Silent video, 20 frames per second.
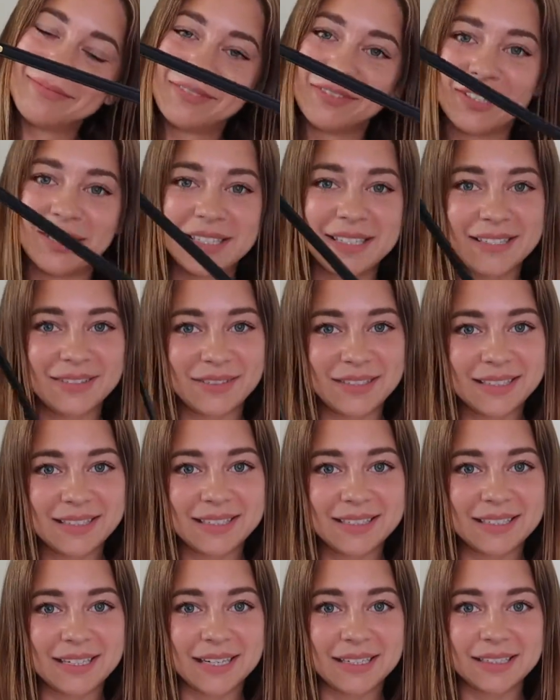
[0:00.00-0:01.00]
which is
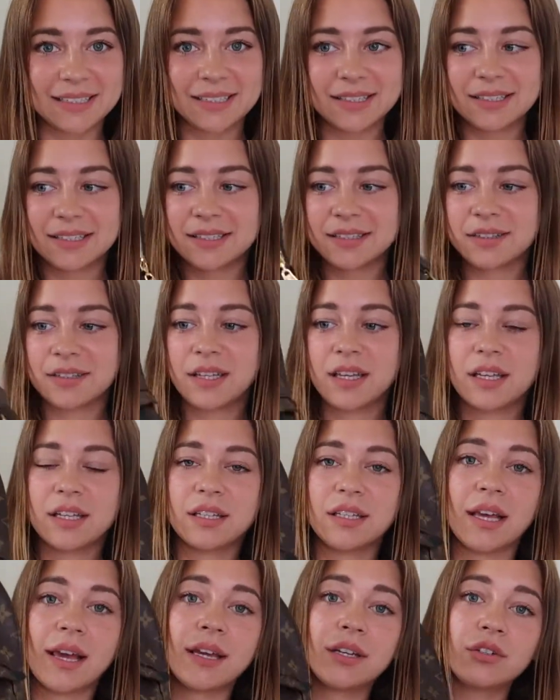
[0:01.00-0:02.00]
really nice.
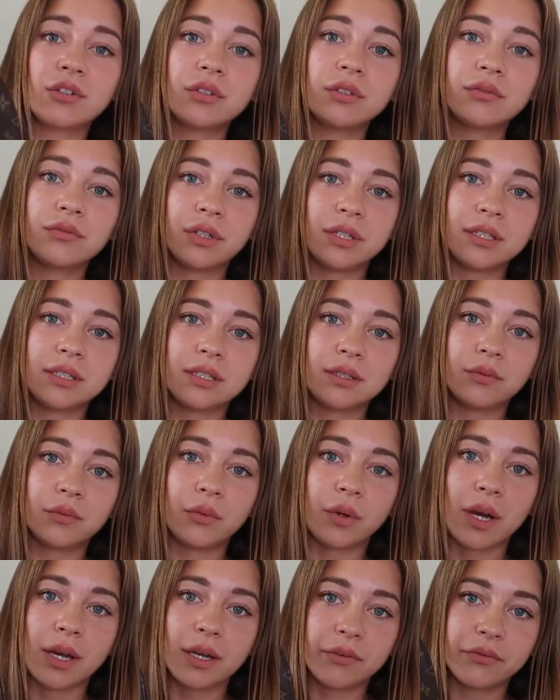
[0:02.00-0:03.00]
The actual reason
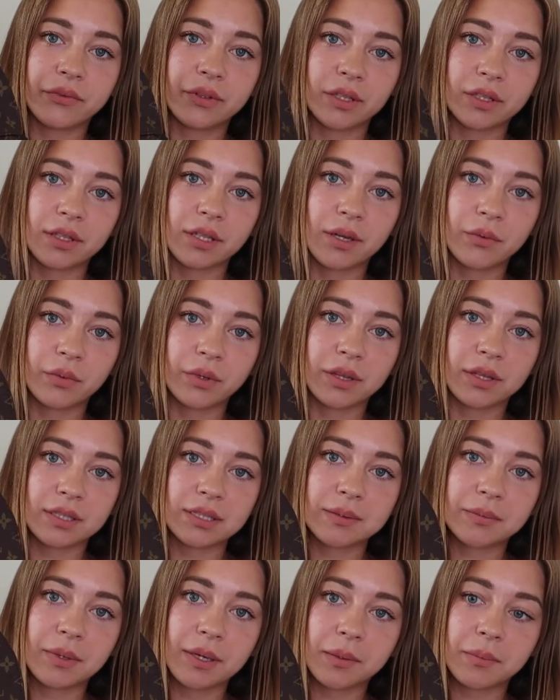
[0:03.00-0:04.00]
why I fell in love with
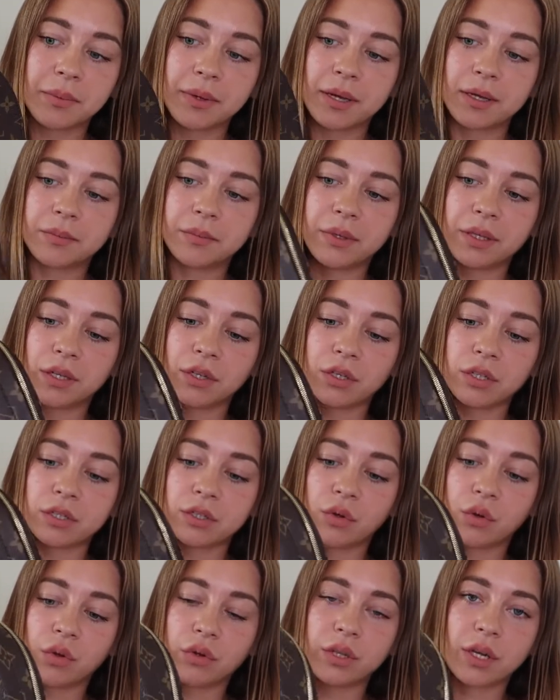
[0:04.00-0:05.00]
this backpack, because
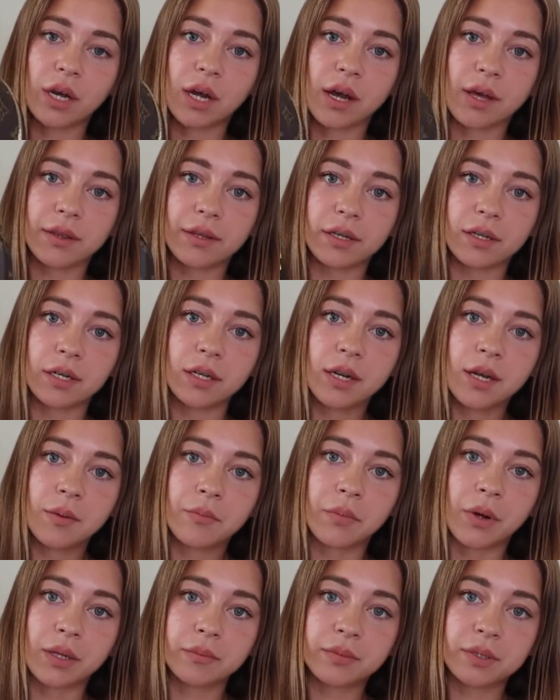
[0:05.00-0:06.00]
all the other
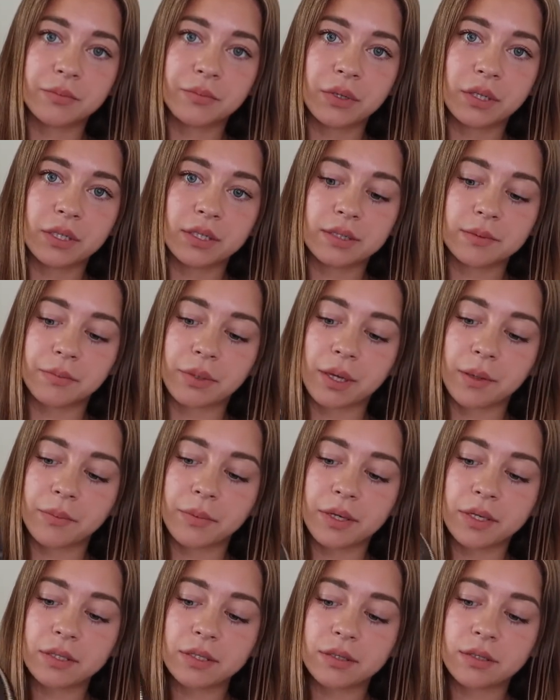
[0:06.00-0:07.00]
Palm Springs
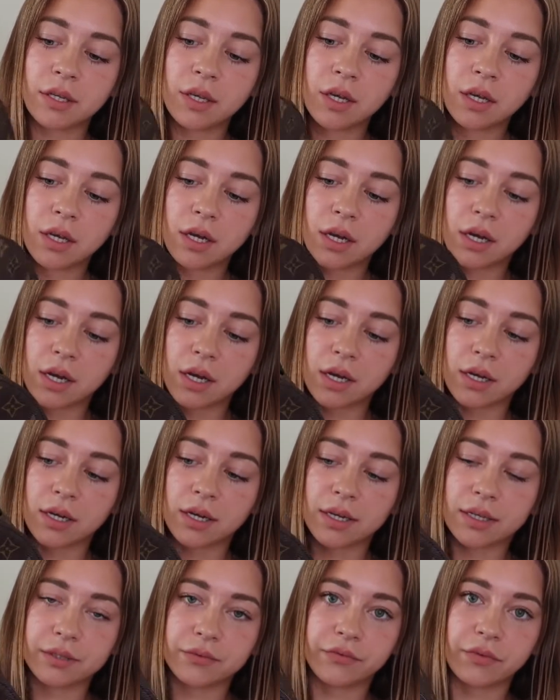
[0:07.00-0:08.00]
backpacks
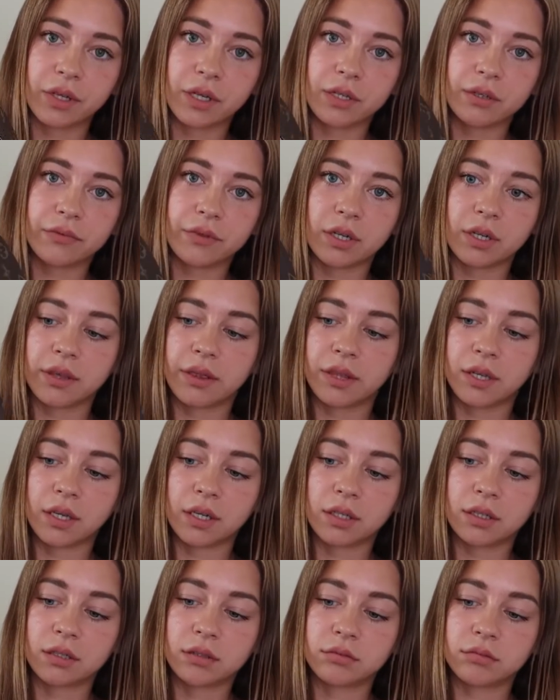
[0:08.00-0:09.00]
has very
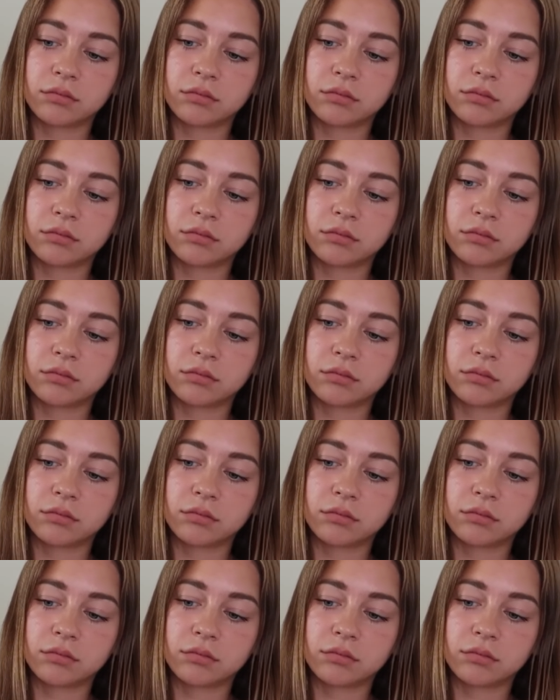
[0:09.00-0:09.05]
thick